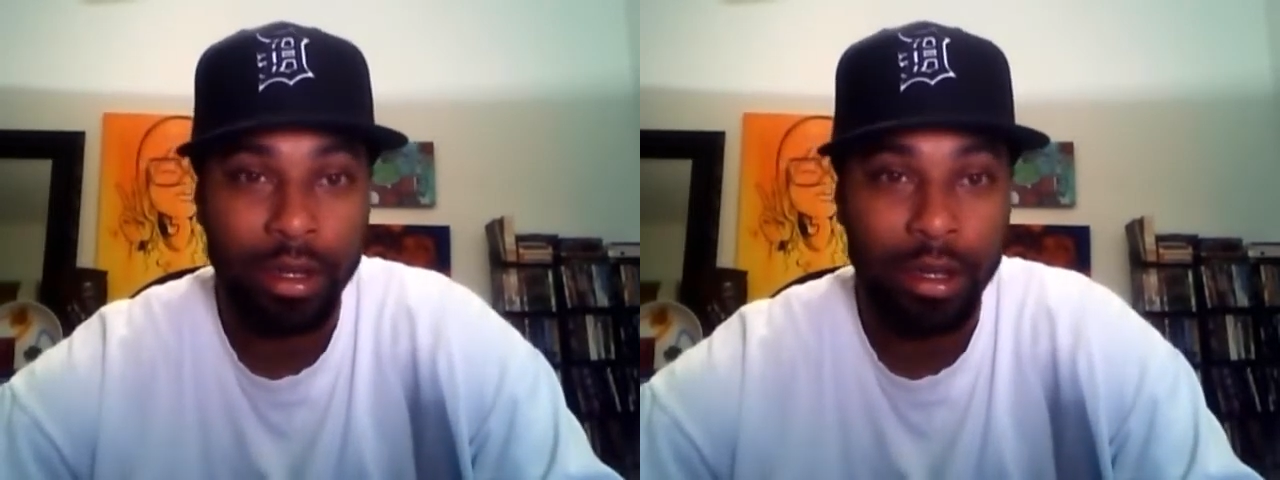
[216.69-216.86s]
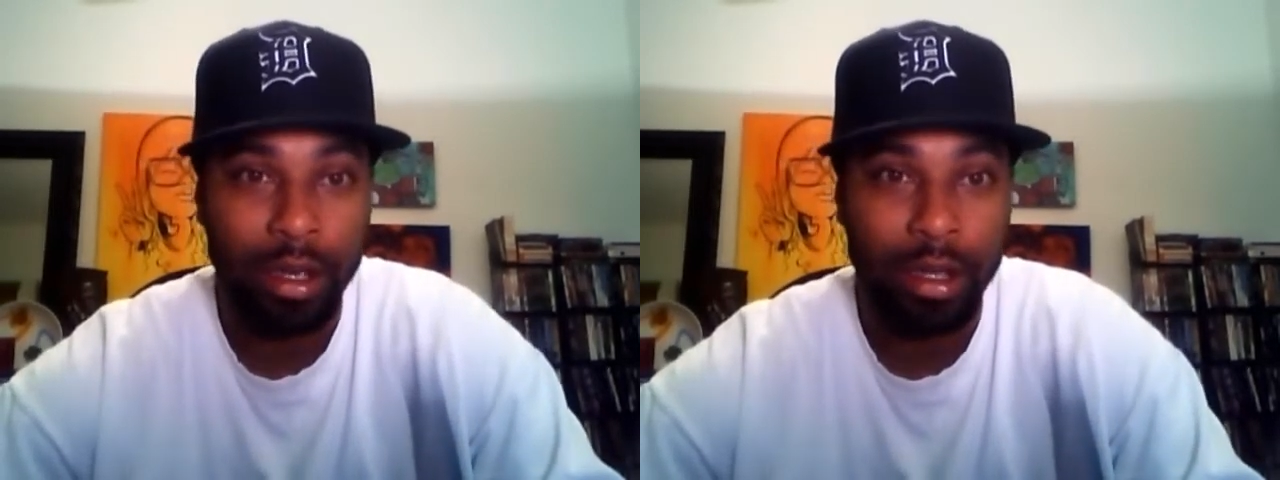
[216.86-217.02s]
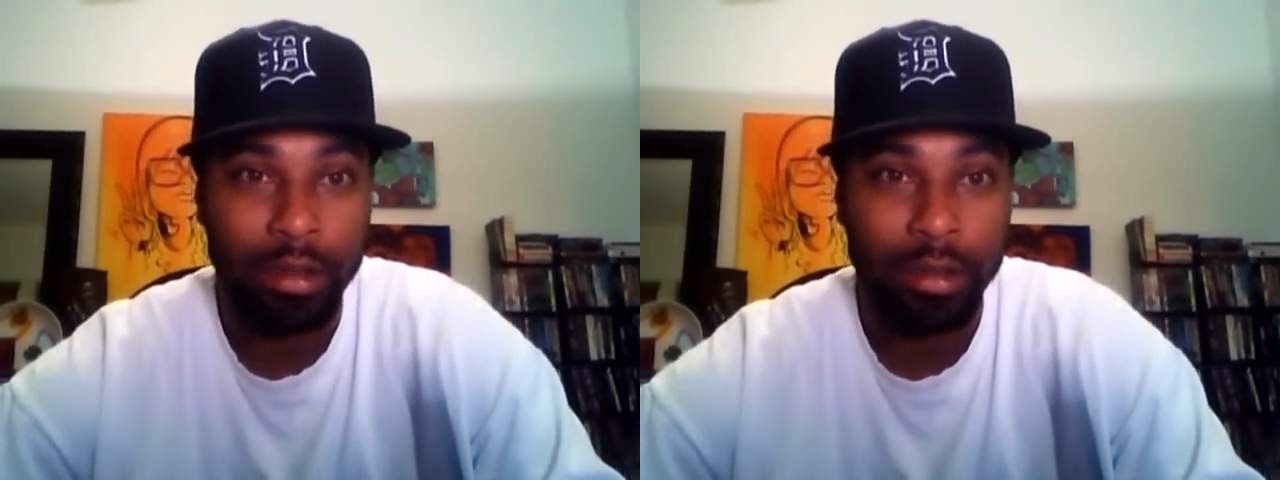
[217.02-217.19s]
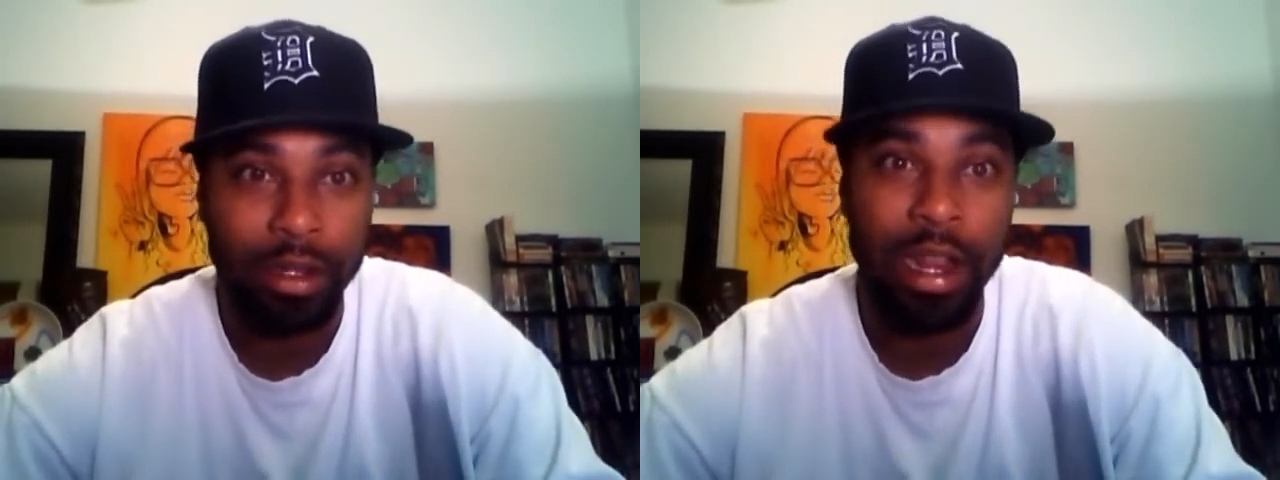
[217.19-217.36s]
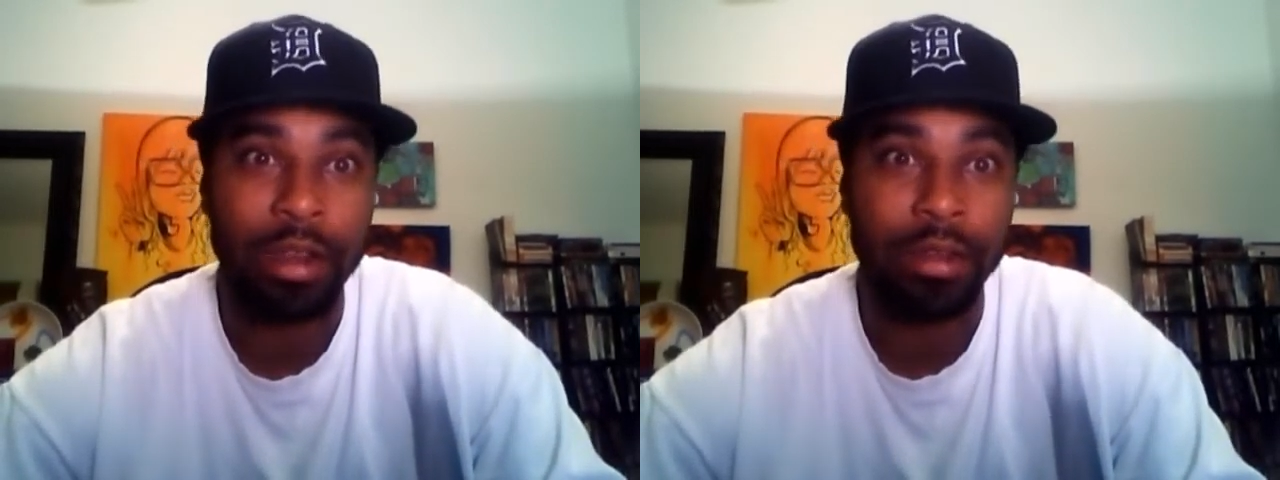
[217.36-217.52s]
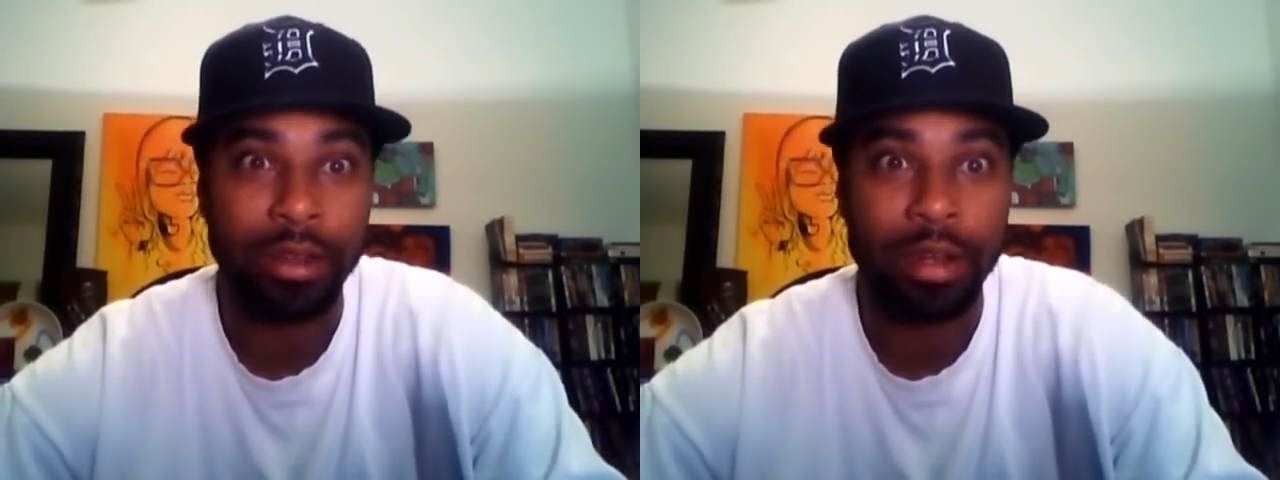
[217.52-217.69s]

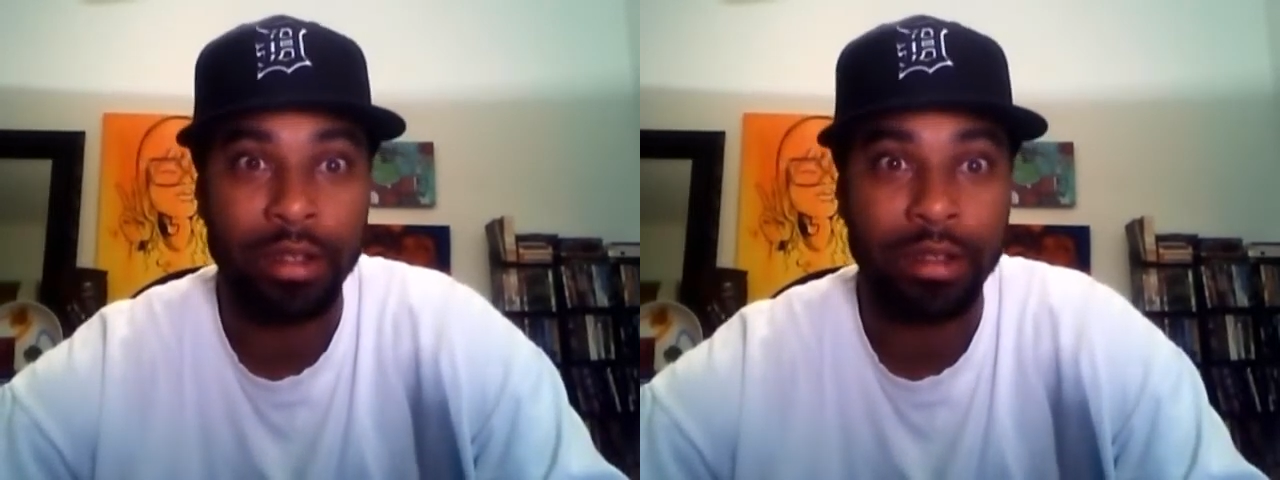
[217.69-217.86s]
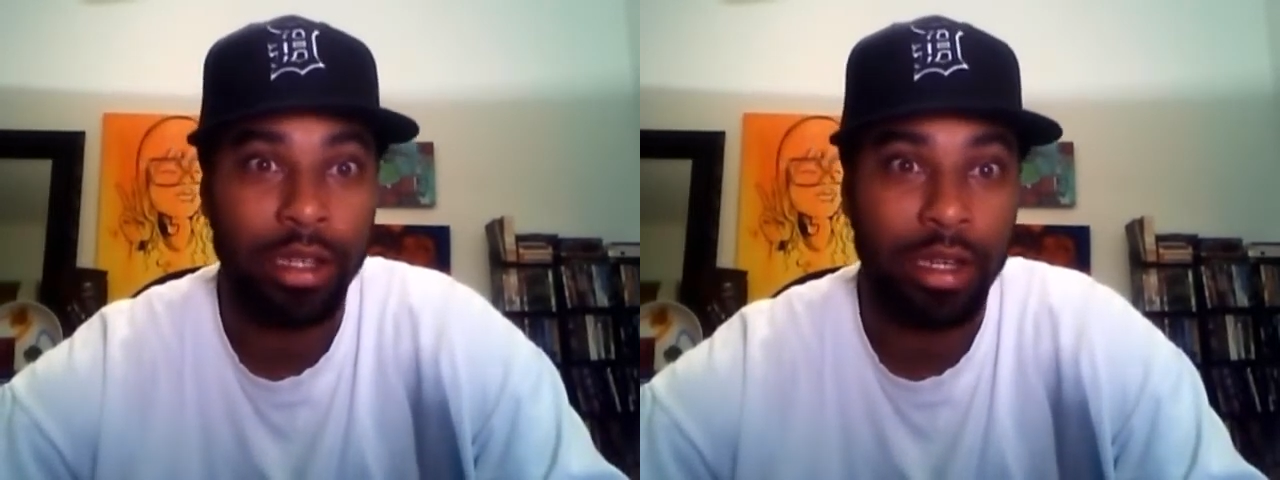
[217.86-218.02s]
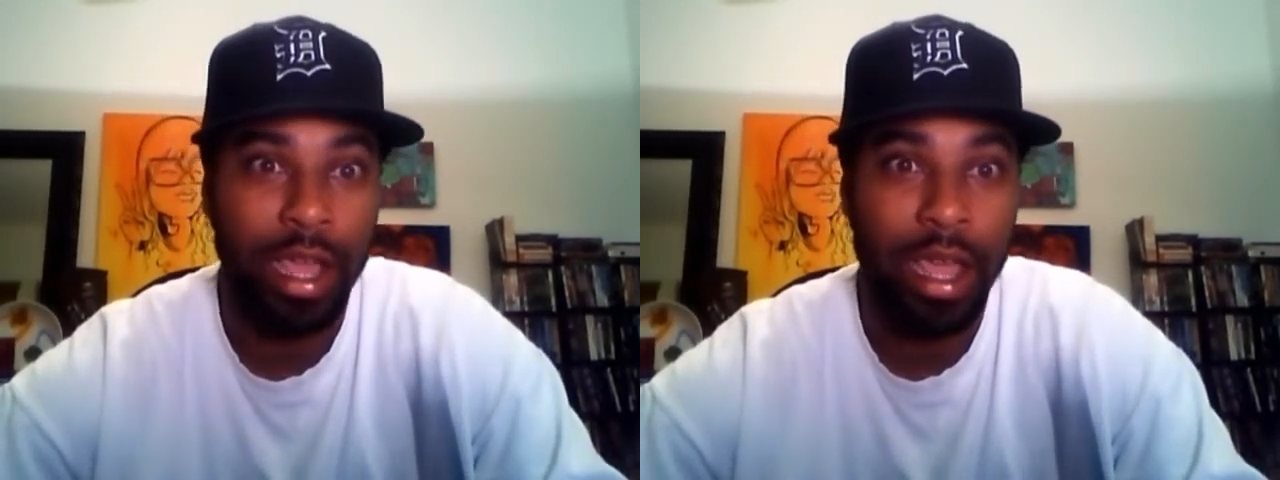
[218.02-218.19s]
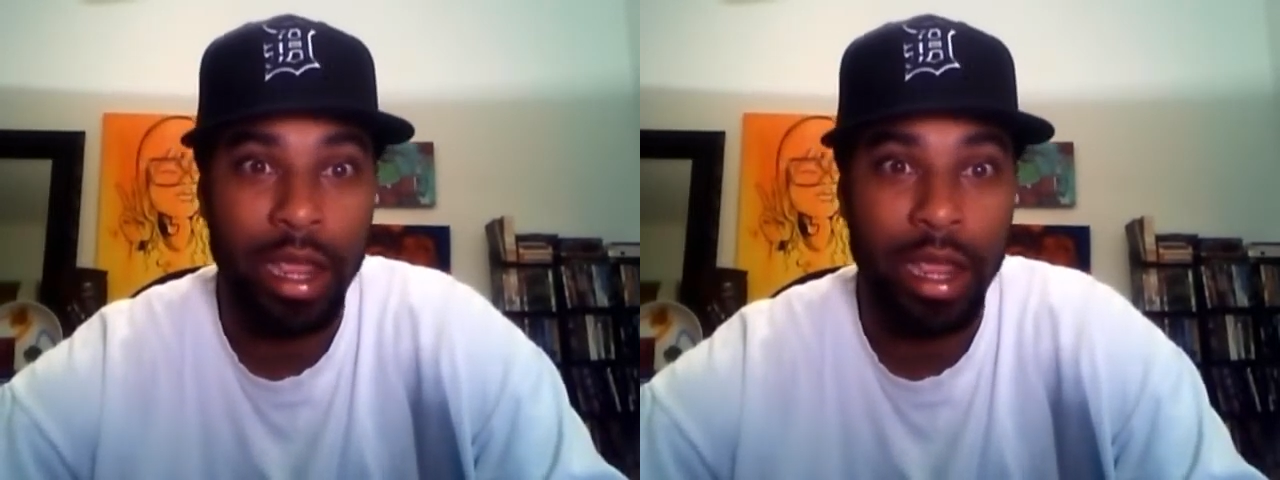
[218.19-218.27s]
they're not seeing eye